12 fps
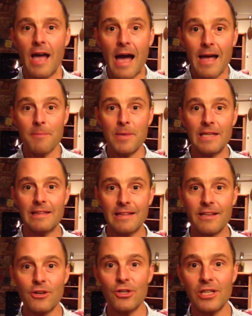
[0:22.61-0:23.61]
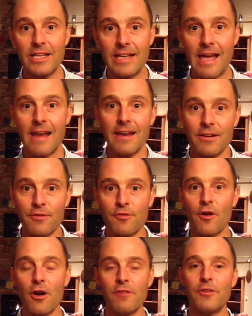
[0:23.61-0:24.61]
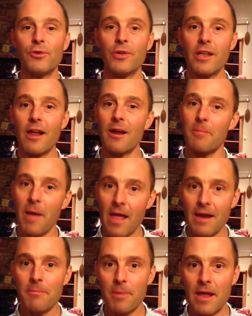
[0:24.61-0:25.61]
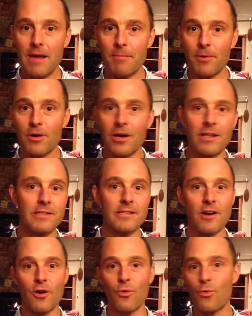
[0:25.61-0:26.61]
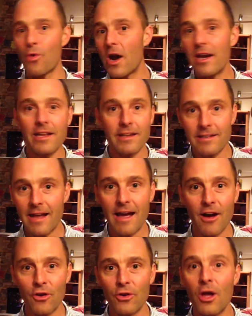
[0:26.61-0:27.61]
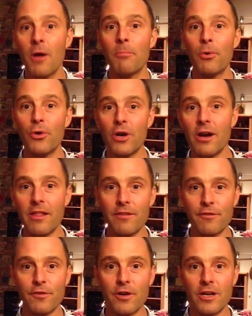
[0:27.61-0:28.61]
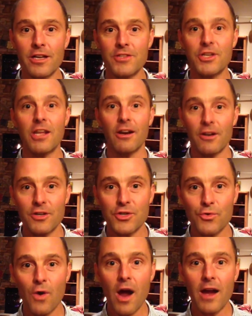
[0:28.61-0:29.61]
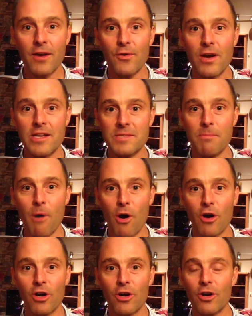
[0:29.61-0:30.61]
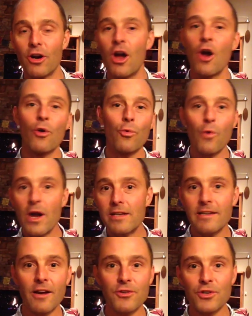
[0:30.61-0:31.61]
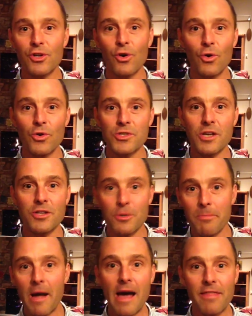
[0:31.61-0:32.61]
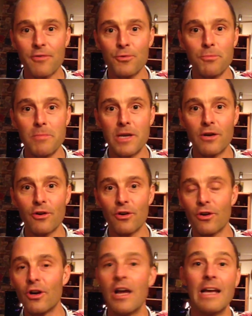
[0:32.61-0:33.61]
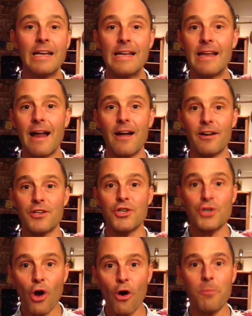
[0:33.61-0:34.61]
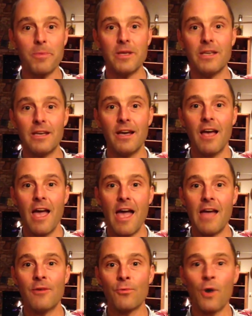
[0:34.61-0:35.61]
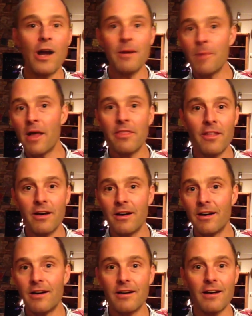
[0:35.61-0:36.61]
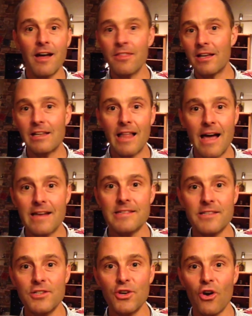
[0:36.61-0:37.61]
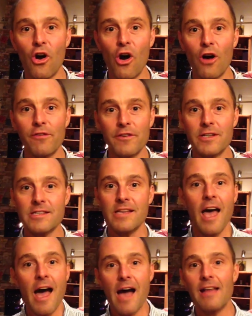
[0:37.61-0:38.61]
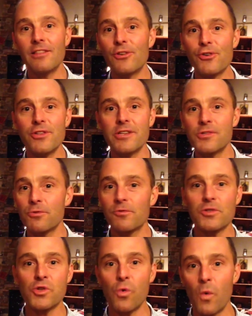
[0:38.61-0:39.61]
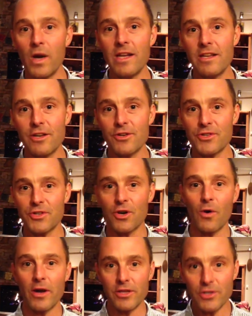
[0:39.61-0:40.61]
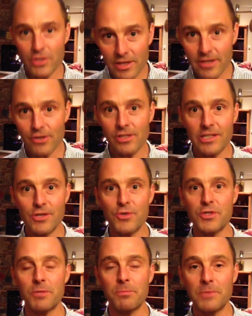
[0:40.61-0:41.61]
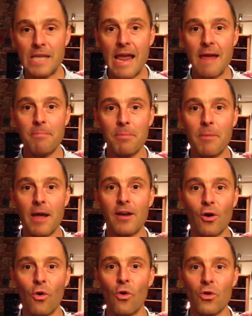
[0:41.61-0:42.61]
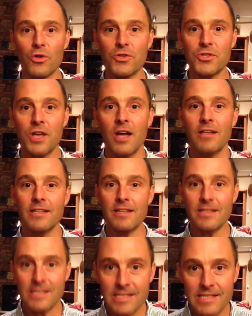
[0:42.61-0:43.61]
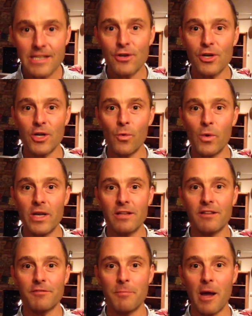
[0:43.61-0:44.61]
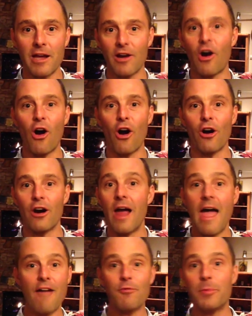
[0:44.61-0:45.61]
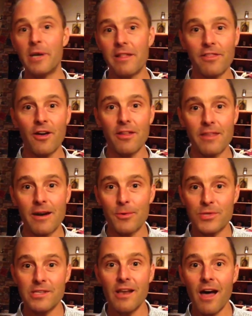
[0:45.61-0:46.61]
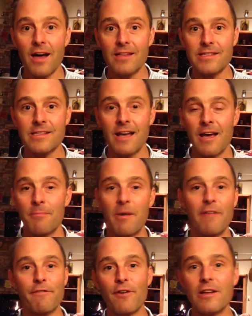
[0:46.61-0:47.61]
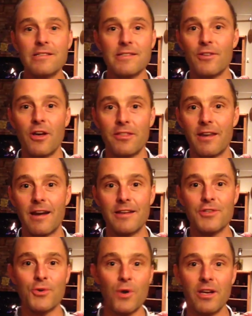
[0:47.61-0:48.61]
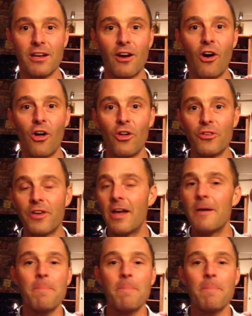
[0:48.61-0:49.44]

I mean, literally get it in front of you. Get out a pen and paper and start writing it down put it on the fridge, get out a dry erase marker, write down your goals on your bathroom mirror, get out a Sharpie and write them on the on the glass in your office. I learned this over 20 years ago. I literally used to tape my goals to the steering wheel of my car. Everybody thought that I was nuts. My friends thought that I had joined a cult.